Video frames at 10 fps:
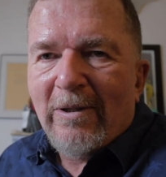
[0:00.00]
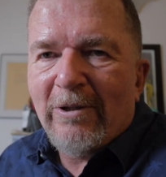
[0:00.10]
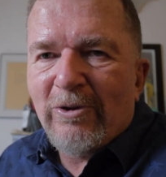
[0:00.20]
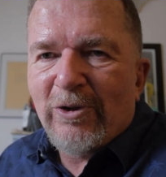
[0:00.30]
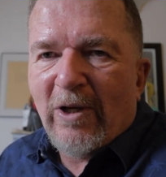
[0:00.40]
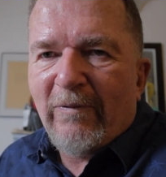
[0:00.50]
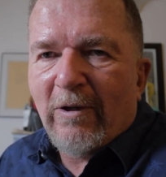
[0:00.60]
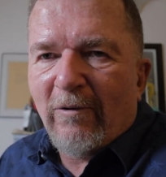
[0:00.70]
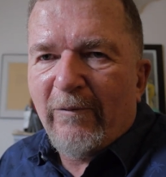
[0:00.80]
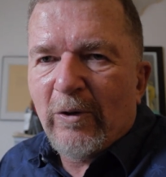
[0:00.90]
Get yourself a
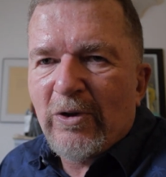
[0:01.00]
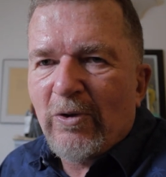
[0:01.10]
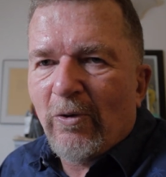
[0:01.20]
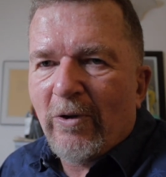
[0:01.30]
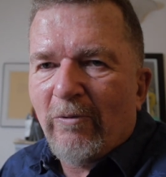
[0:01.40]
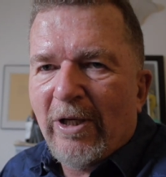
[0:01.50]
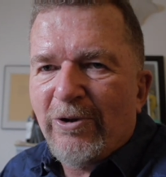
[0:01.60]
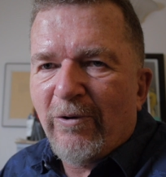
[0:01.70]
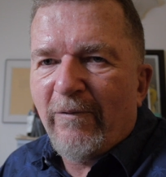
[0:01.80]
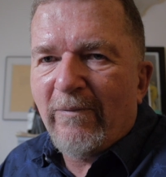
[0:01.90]
little footstool to
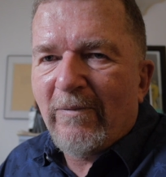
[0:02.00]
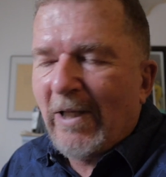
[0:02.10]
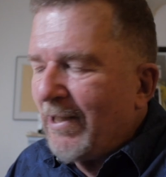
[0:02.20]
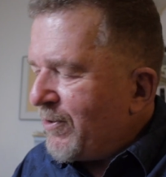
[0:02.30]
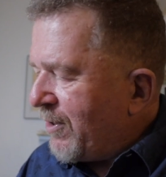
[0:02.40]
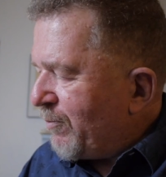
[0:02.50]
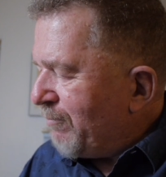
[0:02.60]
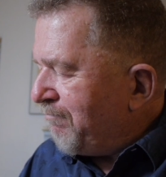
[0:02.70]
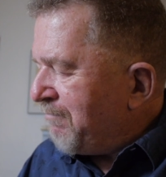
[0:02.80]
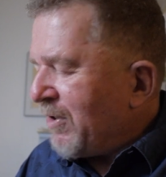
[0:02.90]
raise your legs up,
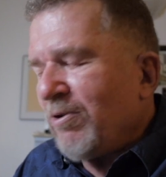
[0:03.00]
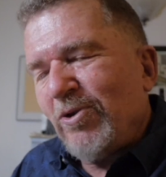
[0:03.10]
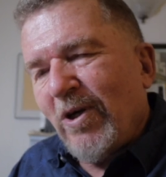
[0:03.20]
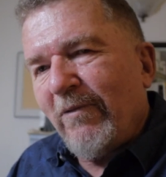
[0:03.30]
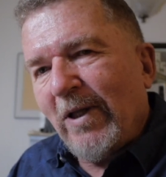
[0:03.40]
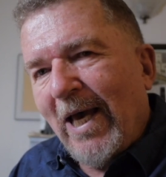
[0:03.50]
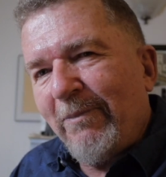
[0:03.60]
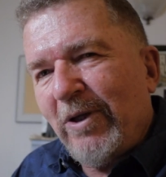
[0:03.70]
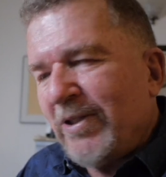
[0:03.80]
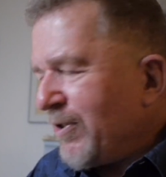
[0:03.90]
get yourself a
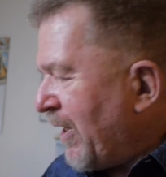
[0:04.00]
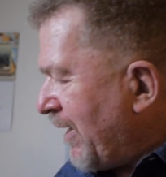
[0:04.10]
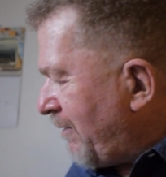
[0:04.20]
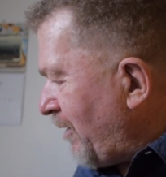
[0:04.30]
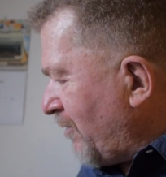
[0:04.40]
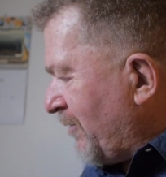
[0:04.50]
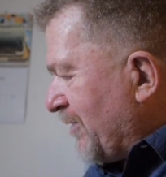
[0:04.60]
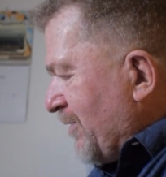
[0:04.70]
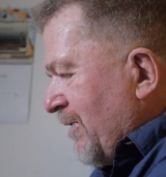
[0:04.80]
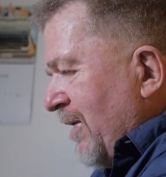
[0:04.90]
lap desk, and you know,
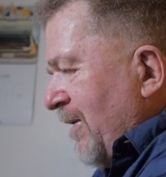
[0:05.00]
this